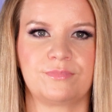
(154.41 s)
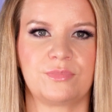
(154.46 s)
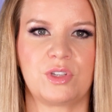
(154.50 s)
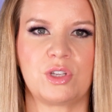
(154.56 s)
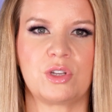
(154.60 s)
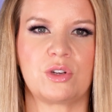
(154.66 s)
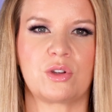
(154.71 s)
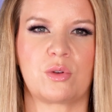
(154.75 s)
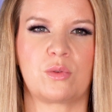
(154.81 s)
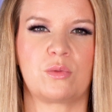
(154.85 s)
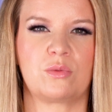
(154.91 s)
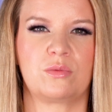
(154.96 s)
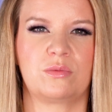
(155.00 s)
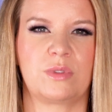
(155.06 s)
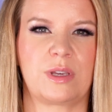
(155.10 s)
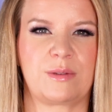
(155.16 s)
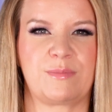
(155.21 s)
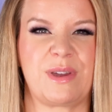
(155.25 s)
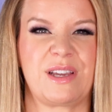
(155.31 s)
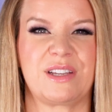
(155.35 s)
you know,
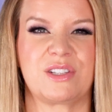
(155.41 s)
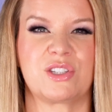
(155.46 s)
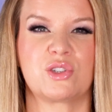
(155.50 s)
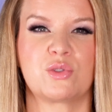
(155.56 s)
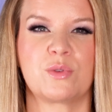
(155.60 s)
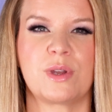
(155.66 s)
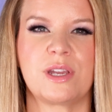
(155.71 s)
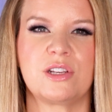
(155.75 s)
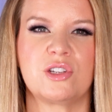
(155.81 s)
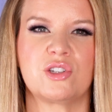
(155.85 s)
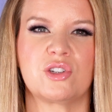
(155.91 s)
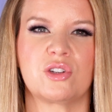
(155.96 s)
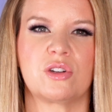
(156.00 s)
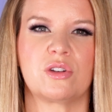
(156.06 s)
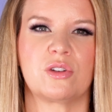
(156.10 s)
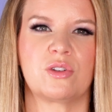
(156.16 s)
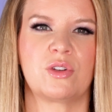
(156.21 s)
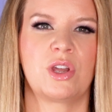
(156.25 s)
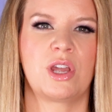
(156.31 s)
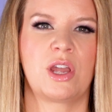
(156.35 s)
like by a
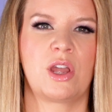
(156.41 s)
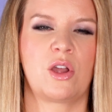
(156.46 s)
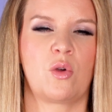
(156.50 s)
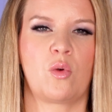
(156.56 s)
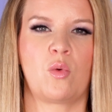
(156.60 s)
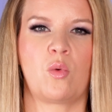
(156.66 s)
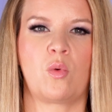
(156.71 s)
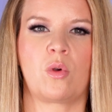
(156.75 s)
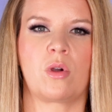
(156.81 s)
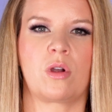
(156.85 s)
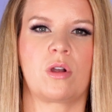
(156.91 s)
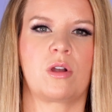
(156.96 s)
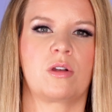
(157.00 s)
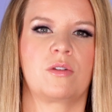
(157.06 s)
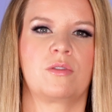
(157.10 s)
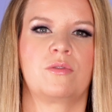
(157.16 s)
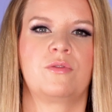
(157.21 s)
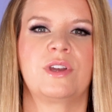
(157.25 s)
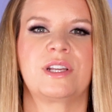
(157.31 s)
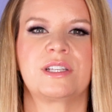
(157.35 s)
stranger
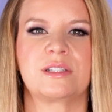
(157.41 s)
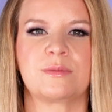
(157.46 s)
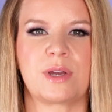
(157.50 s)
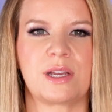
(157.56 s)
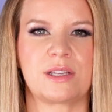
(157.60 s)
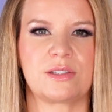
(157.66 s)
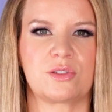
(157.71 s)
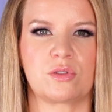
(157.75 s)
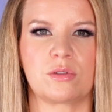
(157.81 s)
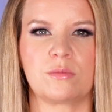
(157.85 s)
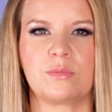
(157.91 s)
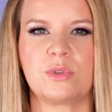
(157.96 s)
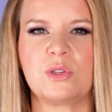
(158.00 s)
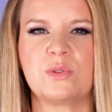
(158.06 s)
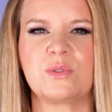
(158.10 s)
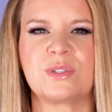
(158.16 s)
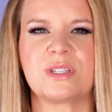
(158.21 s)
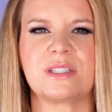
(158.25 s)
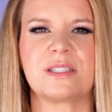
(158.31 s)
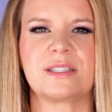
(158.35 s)
or victimized or
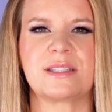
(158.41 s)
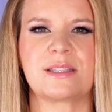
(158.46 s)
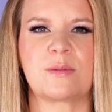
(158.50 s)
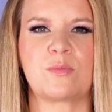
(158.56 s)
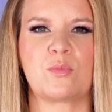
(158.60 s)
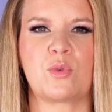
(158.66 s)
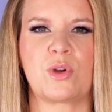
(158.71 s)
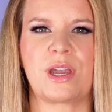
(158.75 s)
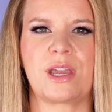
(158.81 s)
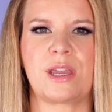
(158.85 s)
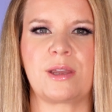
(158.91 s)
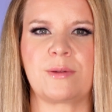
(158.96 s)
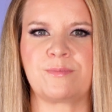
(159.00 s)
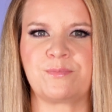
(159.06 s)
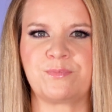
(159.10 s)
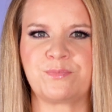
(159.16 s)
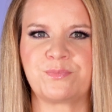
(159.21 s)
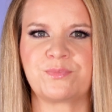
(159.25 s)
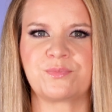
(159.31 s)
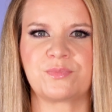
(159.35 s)
abused in some way?
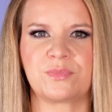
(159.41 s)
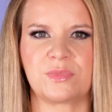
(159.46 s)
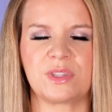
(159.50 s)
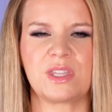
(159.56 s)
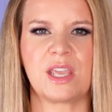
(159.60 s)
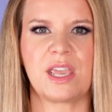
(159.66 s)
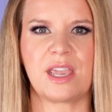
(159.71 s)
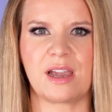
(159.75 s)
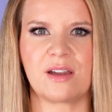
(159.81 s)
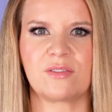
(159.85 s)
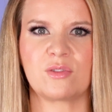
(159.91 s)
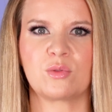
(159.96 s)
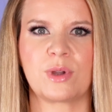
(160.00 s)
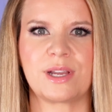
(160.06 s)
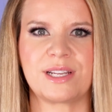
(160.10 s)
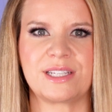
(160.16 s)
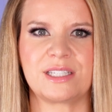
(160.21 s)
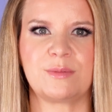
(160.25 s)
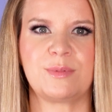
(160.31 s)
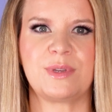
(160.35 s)
They have a
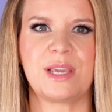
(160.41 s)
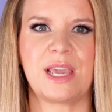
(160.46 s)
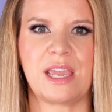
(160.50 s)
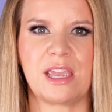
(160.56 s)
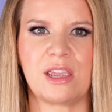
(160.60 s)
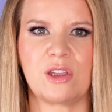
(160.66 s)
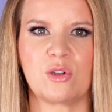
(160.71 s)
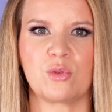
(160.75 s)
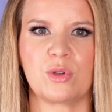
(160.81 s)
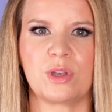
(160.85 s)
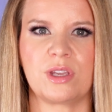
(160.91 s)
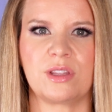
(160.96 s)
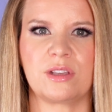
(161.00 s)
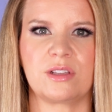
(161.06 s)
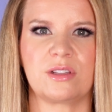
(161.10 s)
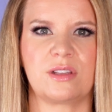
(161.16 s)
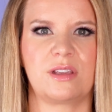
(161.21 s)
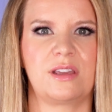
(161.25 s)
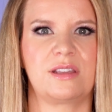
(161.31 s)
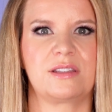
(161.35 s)
right to be
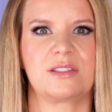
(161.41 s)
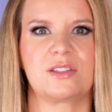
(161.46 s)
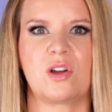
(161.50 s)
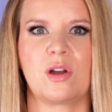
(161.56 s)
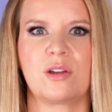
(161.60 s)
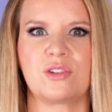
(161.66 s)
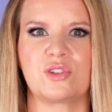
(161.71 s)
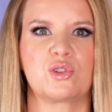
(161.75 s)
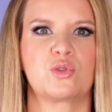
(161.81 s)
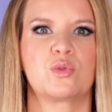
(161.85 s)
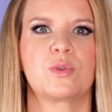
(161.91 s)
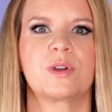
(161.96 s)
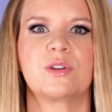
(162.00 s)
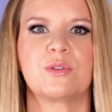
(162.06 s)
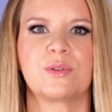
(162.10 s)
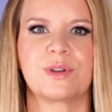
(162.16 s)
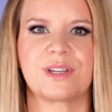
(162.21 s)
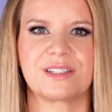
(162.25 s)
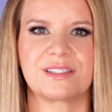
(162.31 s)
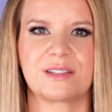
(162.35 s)
angry. It's not
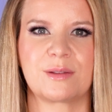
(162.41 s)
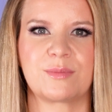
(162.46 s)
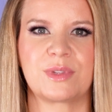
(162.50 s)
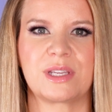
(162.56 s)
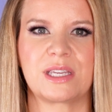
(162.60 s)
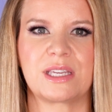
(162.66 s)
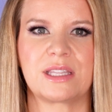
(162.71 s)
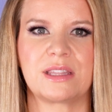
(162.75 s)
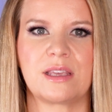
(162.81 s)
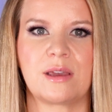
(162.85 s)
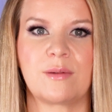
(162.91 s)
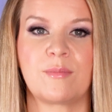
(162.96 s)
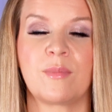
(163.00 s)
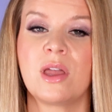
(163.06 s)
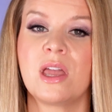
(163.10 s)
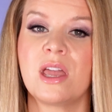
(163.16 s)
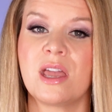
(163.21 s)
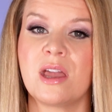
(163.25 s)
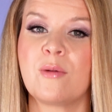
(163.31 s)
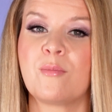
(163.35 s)
triggering something in them,
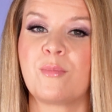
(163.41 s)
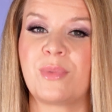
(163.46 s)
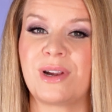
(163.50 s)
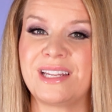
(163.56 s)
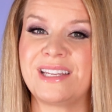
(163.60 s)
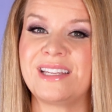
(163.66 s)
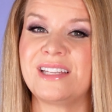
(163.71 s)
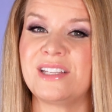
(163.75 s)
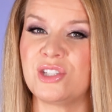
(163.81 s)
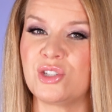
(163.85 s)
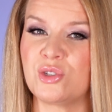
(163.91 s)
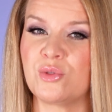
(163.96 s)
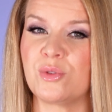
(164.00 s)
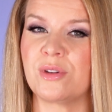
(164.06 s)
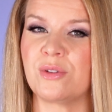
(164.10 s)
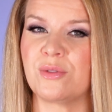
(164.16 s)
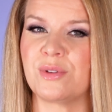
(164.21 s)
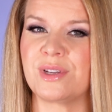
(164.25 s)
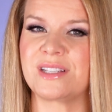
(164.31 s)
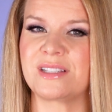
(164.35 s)
but it is
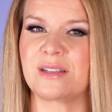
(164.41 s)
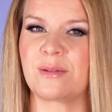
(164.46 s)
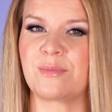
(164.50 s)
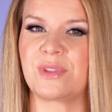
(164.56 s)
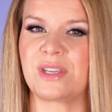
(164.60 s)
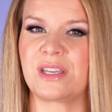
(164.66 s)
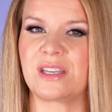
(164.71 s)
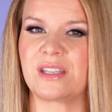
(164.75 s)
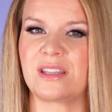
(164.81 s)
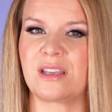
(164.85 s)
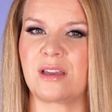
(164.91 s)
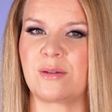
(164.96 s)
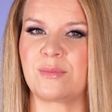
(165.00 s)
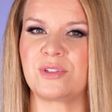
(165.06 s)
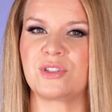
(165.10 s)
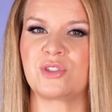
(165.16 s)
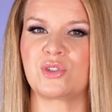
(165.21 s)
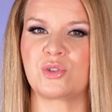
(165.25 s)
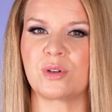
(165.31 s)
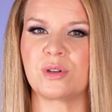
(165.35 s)
triggering something in them.
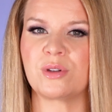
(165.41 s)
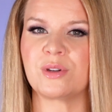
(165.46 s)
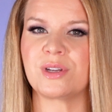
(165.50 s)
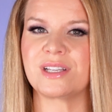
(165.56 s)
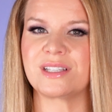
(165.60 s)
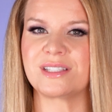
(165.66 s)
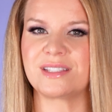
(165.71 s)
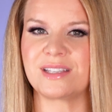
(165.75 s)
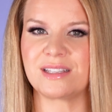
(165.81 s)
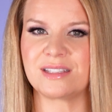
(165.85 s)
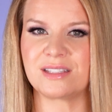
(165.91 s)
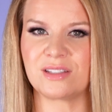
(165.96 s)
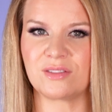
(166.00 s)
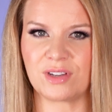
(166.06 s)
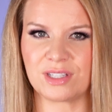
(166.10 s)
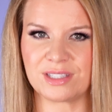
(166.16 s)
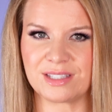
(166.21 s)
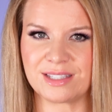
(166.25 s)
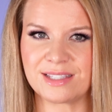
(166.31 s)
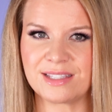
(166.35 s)
It's triggering a sense of
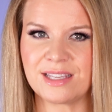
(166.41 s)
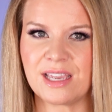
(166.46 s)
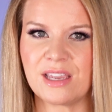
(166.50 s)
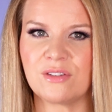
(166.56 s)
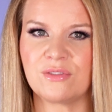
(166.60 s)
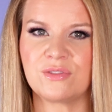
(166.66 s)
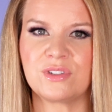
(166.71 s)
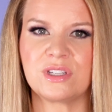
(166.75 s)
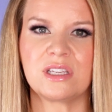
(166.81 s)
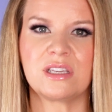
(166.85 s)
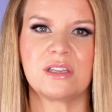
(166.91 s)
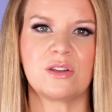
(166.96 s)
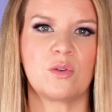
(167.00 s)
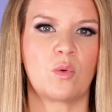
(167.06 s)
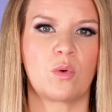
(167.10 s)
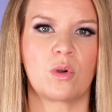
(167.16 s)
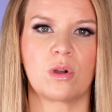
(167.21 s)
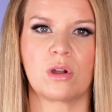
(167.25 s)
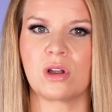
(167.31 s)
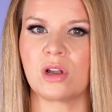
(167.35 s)
unsafety,
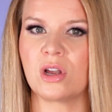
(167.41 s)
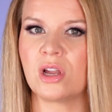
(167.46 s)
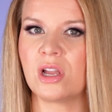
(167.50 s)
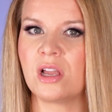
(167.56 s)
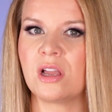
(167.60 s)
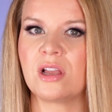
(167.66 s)
or